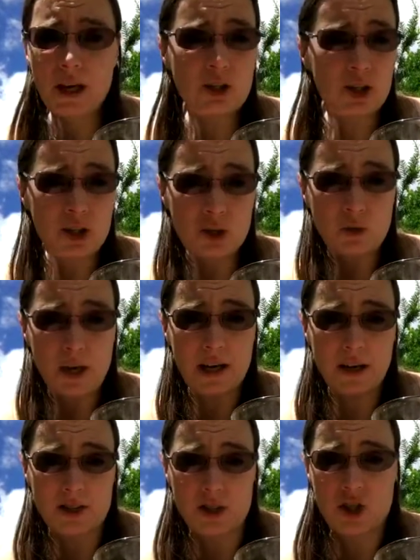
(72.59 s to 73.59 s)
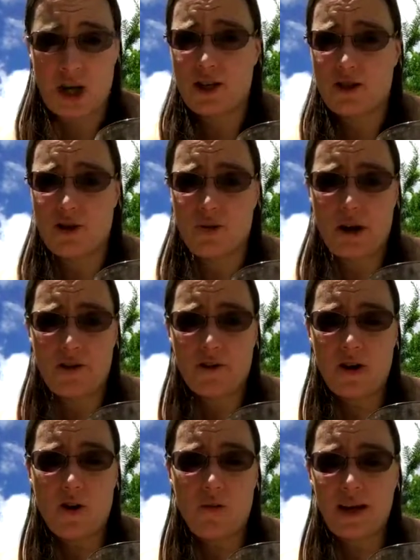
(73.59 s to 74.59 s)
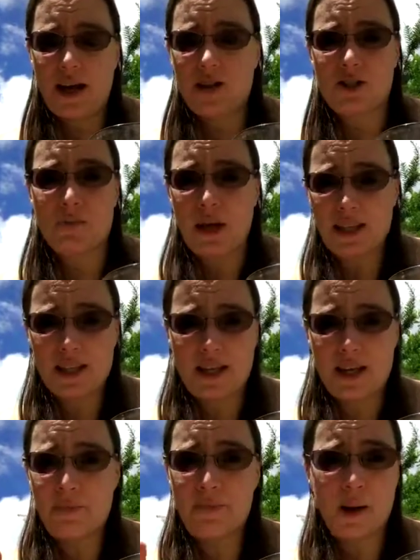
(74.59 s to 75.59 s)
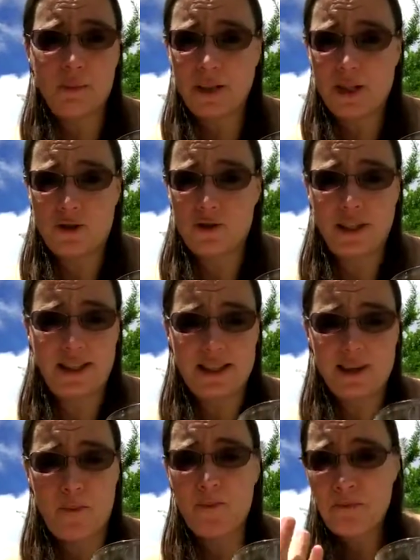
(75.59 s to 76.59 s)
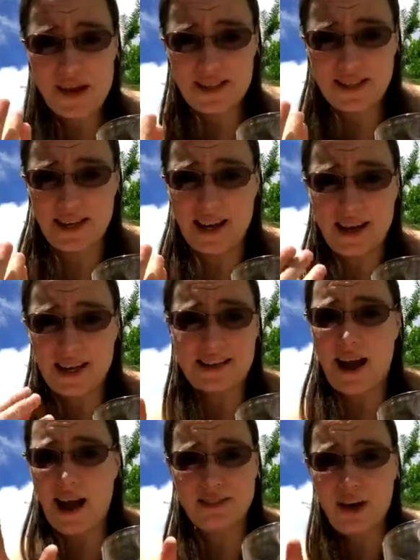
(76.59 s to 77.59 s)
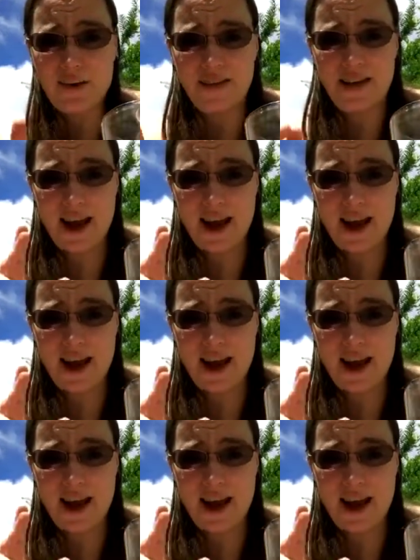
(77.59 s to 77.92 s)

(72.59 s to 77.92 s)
ginger ale as a chaser or whatever. Oh my gosh, it makes it like a bubbly treat. It's amazing, and I love it.